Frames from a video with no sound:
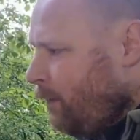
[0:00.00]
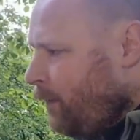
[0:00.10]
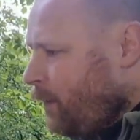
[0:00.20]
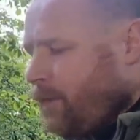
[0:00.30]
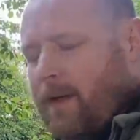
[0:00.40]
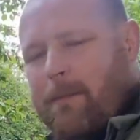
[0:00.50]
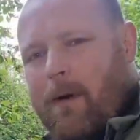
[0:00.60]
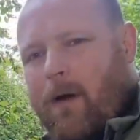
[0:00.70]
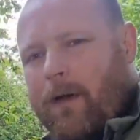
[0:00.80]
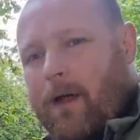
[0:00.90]
First thing in the
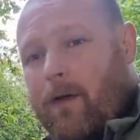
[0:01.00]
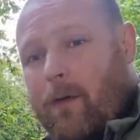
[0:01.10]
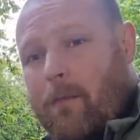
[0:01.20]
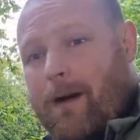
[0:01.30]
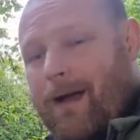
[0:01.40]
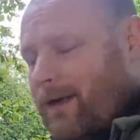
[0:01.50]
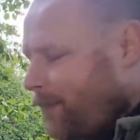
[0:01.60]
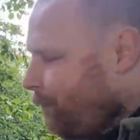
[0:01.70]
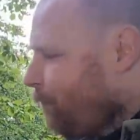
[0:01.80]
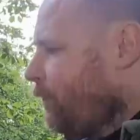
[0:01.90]
morning, I'll come
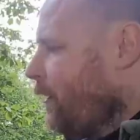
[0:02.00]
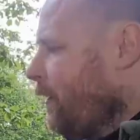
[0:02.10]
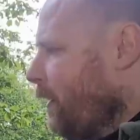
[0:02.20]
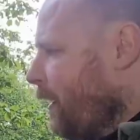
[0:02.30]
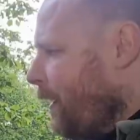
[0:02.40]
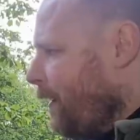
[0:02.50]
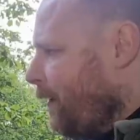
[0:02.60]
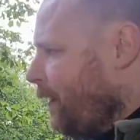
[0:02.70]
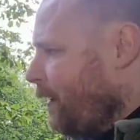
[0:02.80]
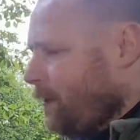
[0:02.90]
back and
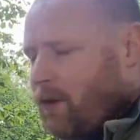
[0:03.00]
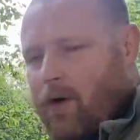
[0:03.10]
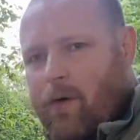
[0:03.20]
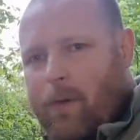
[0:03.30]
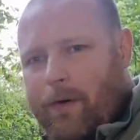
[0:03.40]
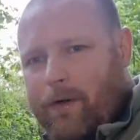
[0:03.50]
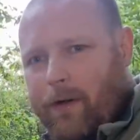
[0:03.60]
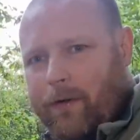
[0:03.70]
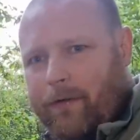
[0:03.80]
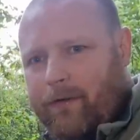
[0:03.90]
I'll let you know what the
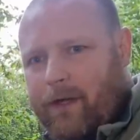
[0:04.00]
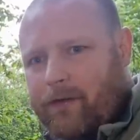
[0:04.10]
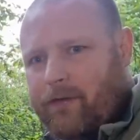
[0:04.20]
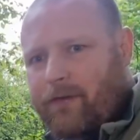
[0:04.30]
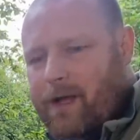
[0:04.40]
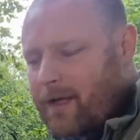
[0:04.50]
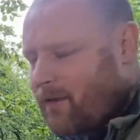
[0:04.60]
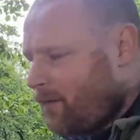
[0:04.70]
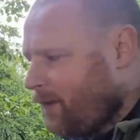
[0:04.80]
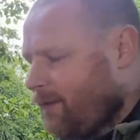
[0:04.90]
condensation's
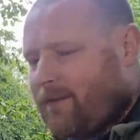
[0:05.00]
like on the